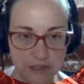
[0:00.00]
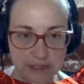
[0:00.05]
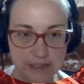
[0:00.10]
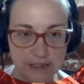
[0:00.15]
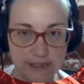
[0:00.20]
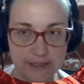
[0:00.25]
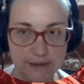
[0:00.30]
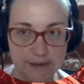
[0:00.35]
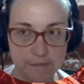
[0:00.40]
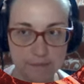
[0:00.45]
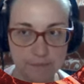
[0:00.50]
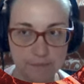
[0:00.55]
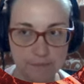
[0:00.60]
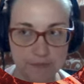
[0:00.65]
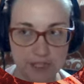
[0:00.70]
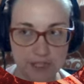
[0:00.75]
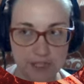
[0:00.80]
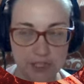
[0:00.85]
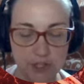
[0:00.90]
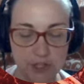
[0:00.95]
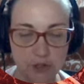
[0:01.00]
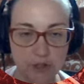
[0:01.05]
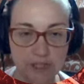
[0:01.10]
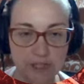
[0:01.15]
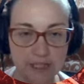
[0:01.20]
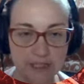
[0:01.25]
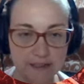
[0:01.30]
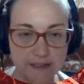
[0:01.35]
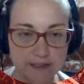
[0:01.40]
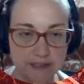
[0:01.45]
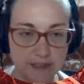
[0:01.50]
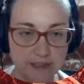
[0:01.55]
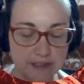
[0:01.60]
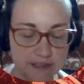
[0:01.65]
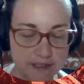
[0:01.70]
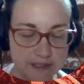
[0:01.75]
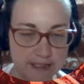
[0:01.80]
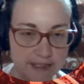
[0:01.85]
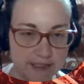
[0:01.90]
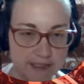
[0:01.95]
Um, you can get a ton of
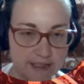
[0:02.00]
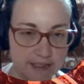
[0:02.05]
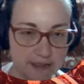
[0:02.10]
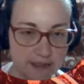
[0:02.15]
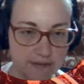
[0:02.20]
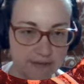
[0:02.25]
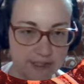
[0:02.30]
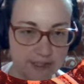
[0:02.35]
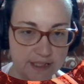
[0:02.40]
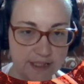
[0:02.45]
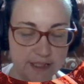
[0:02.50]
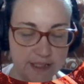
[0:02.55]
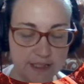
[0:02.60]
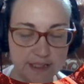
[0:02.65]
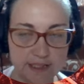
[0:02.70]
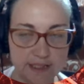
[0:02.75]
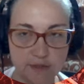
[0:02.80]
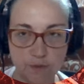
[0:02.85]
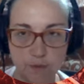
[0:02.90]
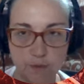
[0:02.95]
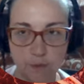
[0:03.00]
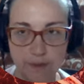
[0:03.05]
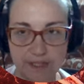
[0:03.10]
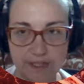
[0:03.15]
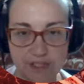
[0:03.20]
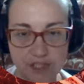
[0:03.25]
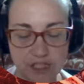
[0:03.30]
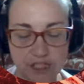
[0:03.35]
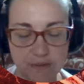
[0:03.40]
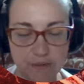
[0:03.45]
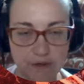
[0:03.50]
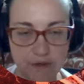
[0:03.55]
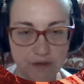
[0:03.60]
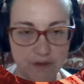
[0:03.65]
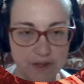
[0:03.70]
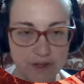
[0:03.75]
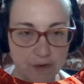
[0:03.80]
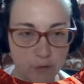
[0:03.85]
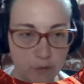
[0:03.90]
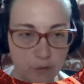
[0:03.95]
steaks out of it. It's way cheaper
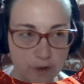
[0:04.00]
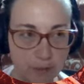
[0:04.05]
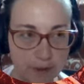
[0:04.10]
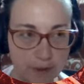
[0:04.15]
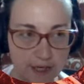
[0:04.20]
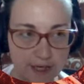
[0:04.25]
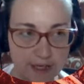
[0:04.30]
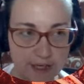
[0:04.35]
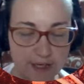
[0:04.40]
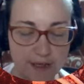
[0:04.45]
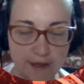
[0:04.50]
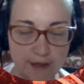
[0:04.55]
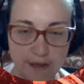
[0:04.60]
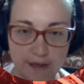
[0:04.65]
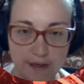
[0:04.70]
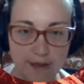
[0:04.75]
than ribeye.